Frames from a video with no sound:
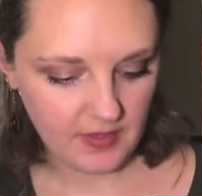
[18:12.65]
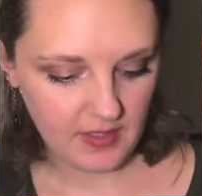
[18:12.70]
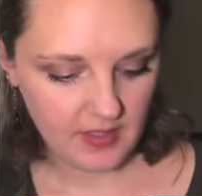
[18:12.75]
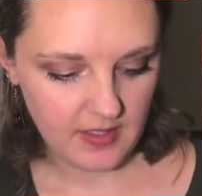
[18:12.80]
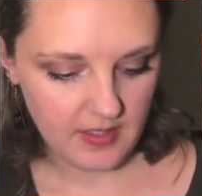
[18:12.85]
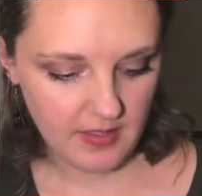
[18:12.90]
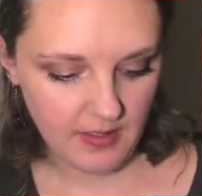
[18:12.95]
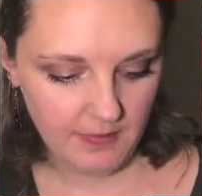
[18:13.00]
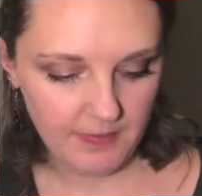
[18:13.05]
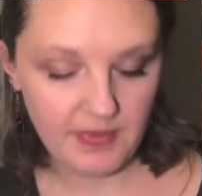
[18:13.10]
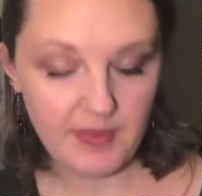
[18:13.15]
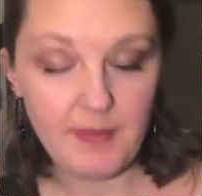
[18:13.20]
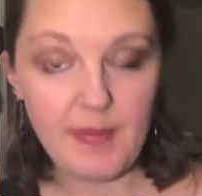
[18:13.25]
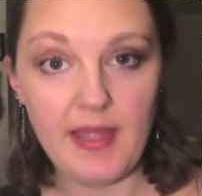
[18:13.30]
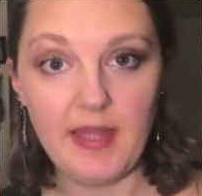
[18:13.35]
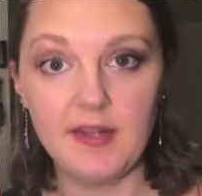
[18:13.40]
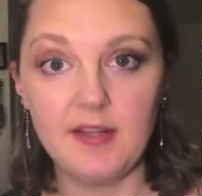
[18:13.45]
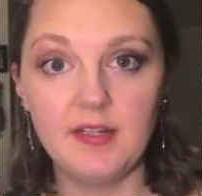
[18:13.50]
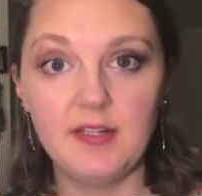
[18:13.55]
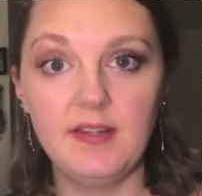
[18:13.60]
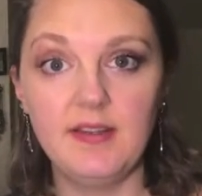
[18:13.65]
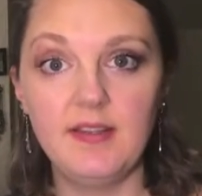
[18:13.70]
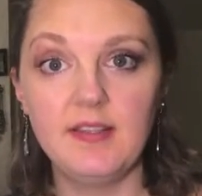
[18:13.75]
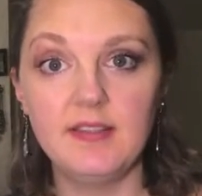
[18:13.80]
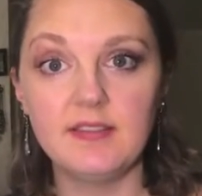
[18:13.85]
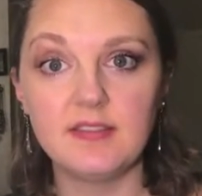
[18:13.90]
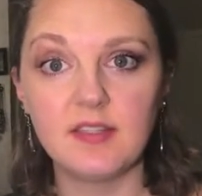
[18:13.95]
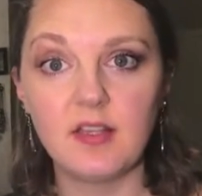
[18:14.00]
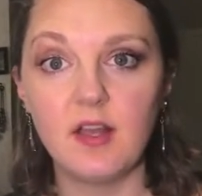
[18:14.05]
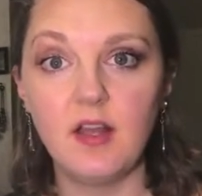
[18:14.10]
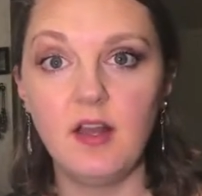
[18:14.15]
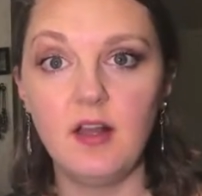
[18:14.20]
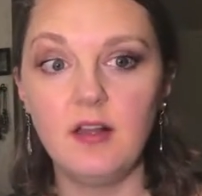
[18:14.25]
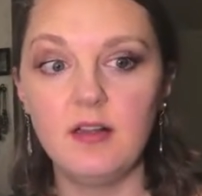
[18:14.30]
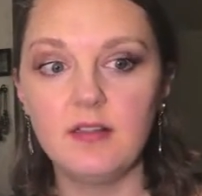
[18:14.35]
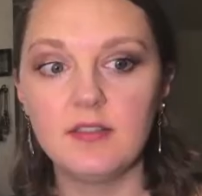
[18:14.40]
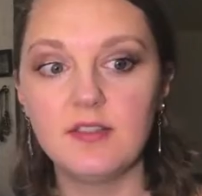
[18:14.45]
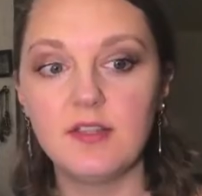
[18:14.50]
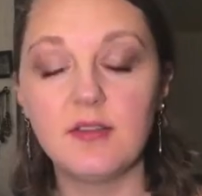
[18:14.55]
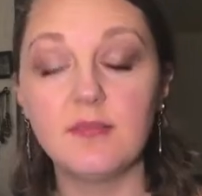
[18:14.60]
The pattern is
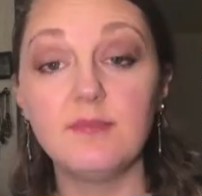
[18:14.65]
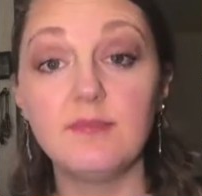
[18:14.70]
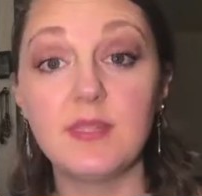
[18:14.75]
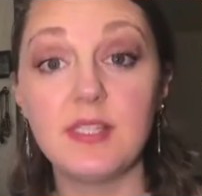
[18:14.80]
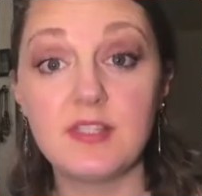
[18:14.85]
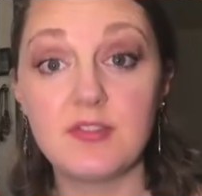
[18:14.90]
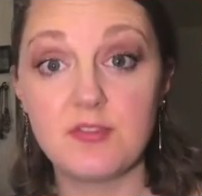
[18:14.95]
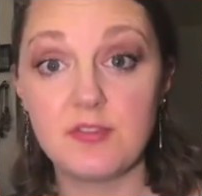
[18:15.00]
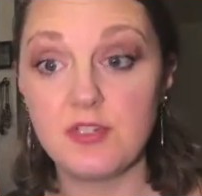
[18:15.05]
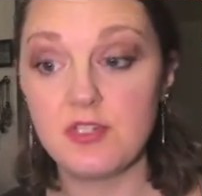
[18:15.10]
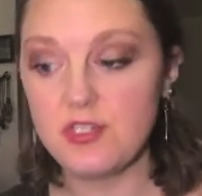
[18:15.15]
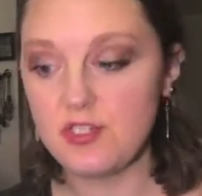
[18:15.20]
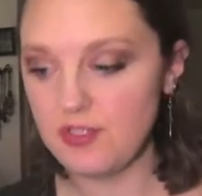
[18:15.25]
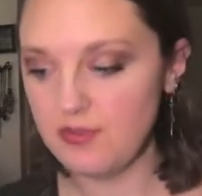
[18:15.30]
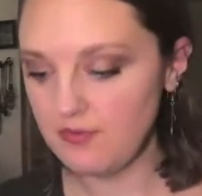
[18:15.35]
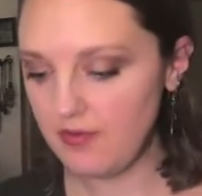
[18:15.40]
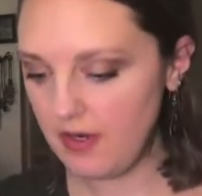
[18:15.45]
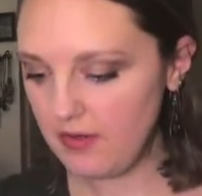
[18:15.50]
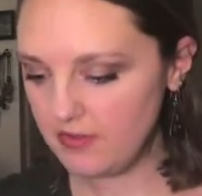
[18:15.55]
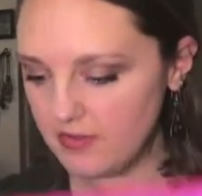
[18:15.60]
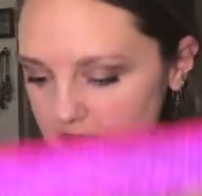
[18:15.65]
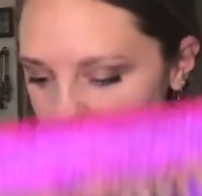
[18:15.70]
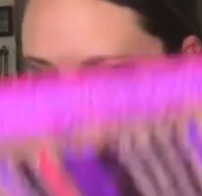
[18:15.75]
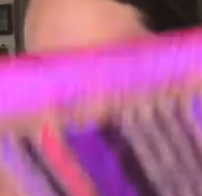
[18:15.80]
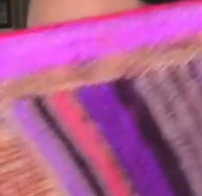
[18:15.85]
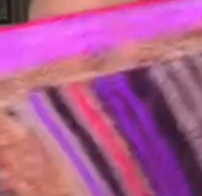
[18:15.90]
called Mystery She Wrote,